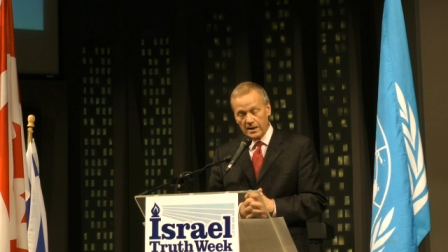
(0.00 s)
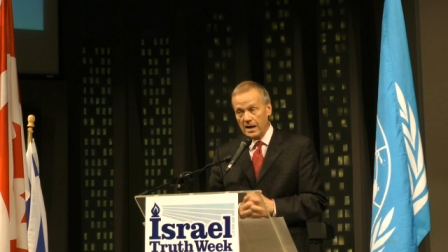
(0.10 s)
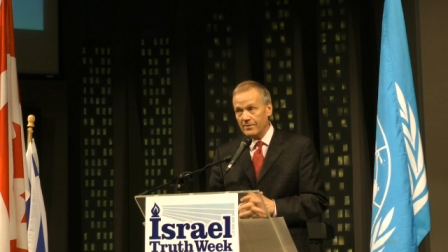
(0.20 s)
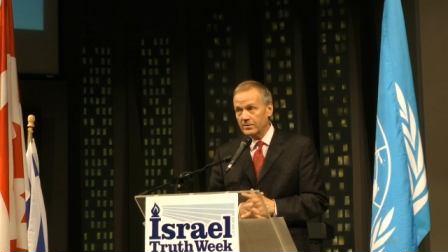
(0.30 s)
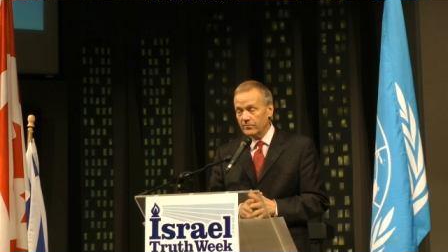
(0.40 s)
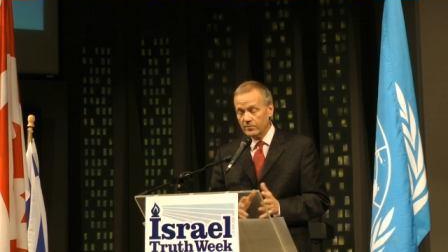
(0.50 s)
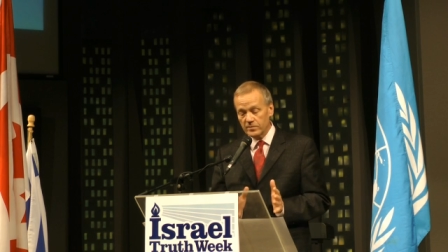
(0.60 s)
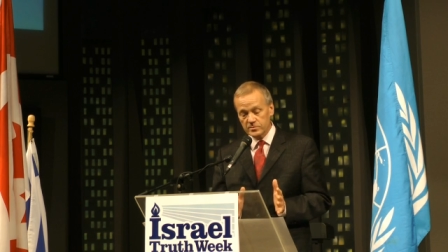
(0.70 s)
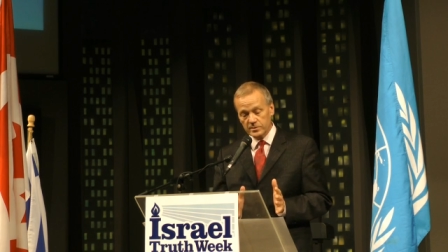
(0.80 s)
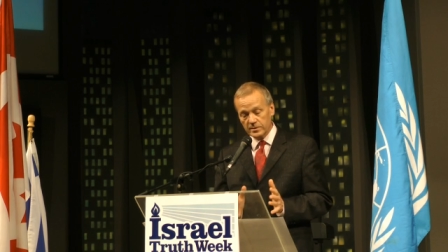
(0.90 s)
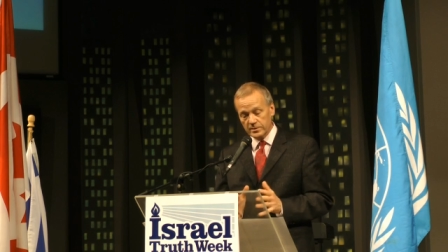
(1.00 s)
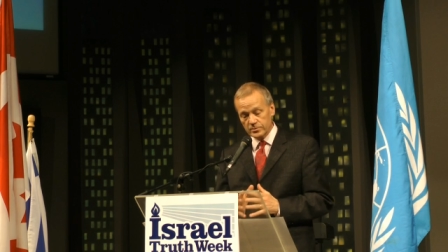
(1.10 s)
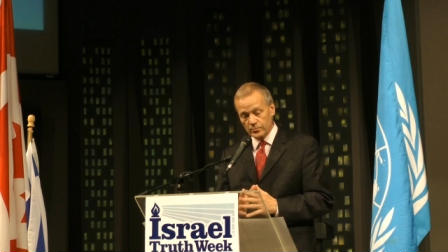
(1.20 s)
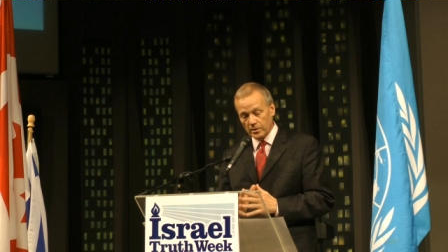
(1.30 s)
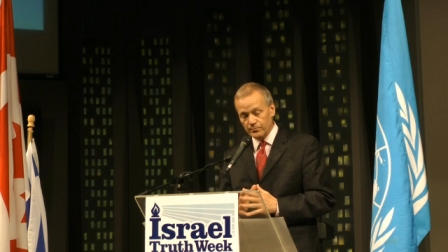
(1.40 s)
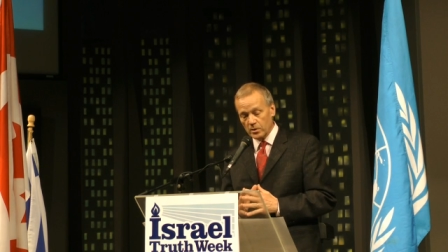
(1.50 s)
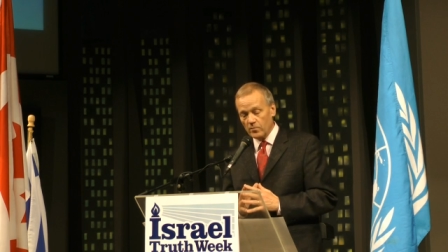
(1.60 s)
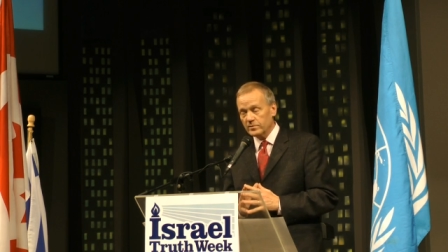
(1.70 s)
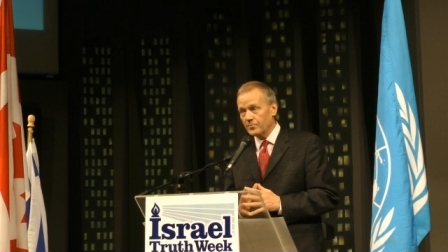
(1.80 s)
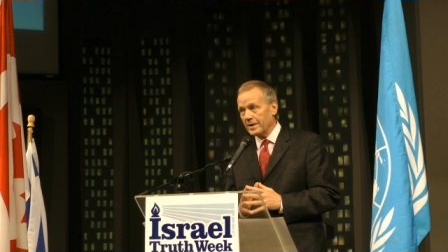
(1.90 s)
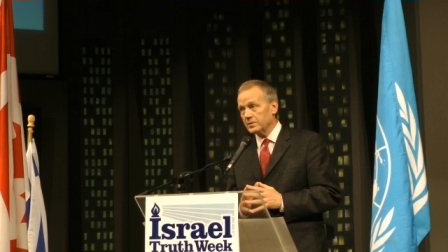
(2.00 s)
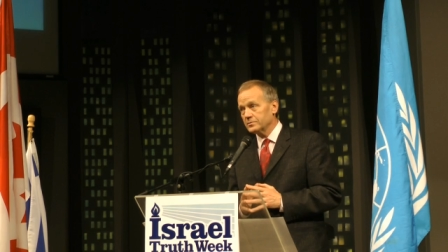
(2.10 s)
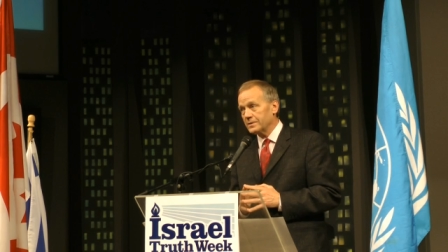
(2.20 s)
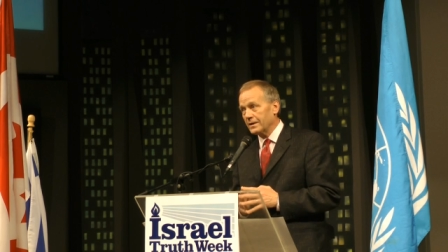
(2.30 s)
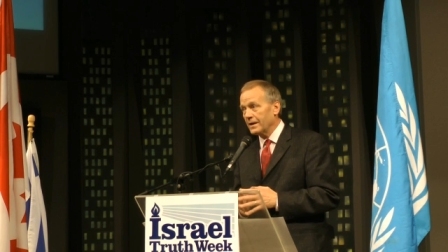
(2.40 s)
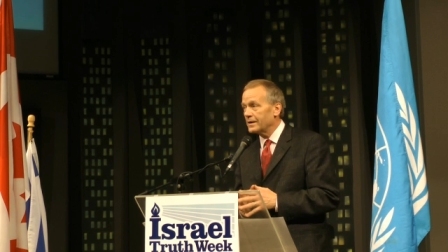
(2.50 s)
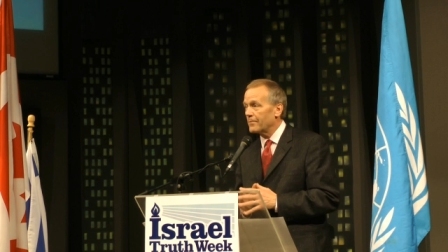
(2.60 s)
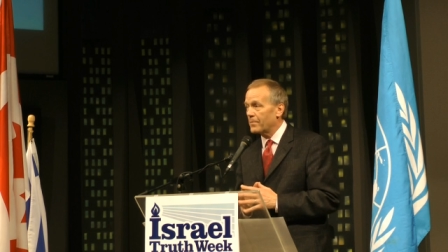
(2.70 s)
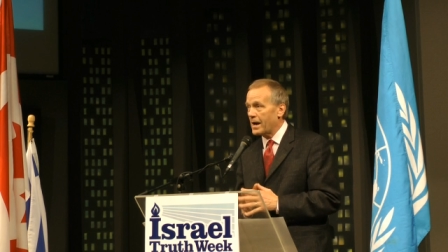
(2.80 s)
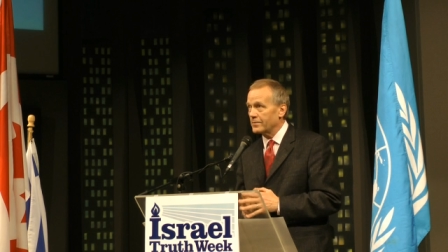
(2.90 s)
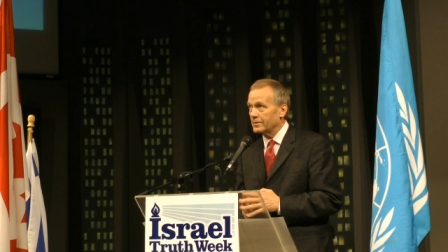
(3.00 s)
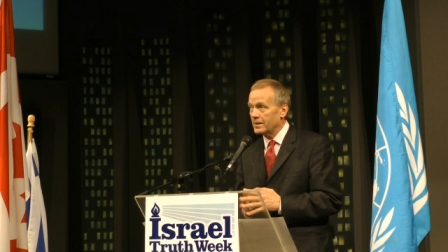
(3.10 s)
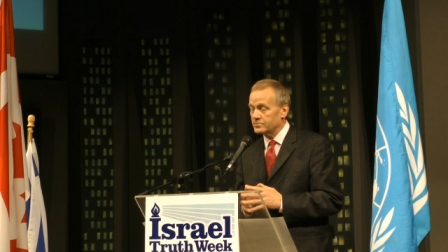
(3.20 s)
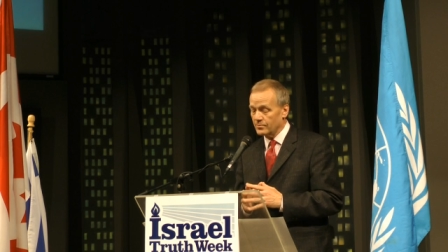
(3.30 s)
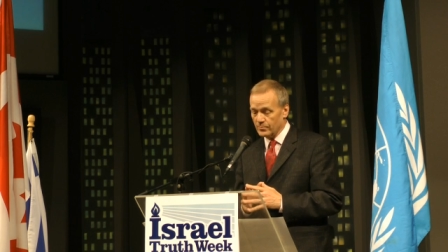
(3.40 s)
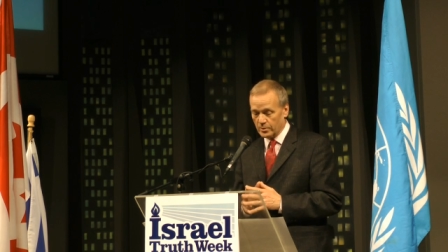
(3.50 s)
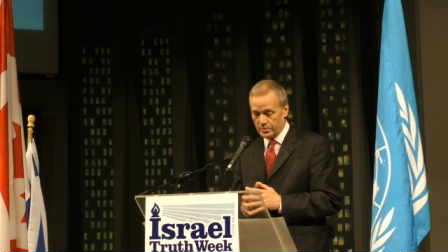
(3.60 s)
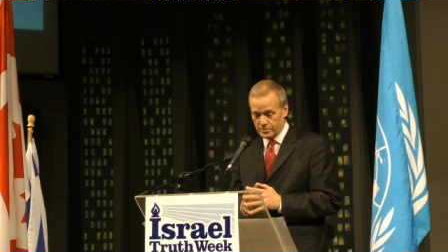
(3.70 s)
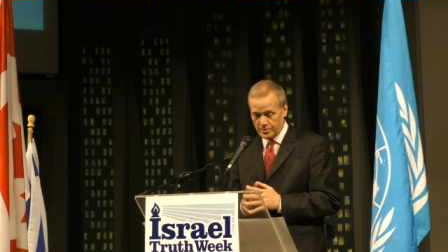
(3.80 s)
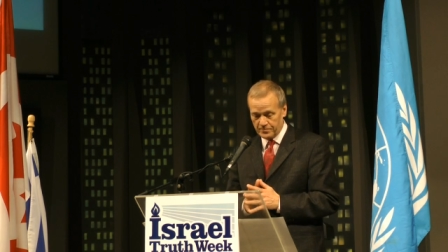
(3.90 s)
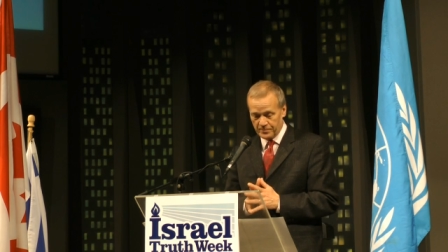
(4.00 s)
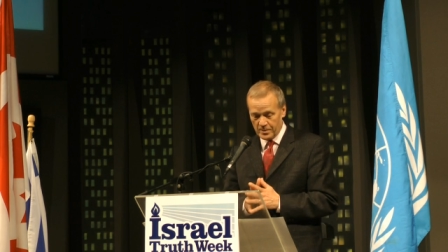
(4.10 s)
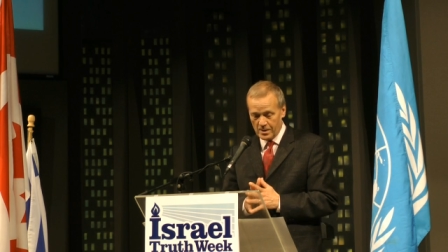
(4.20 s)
and I haven't even visited Israel, but over the past decade, a pattern has emerged.